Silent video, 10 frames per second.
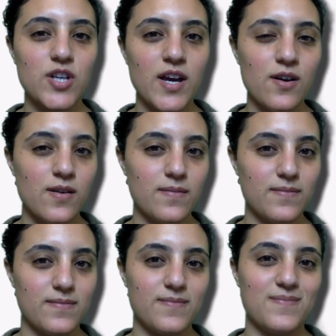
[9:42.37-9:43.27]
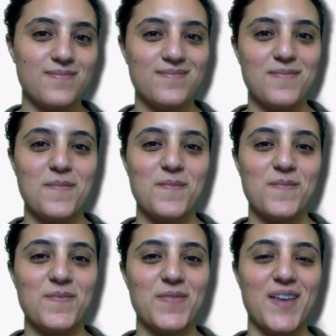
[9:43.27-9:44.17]
air.
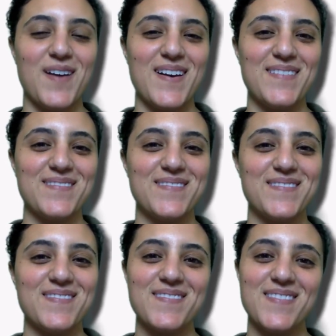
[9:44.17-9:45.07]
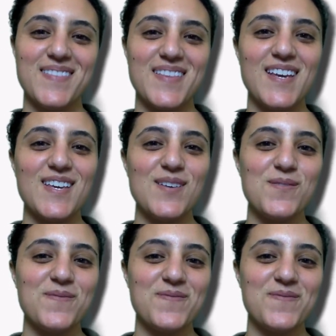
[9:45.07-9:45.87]
All right, thank you.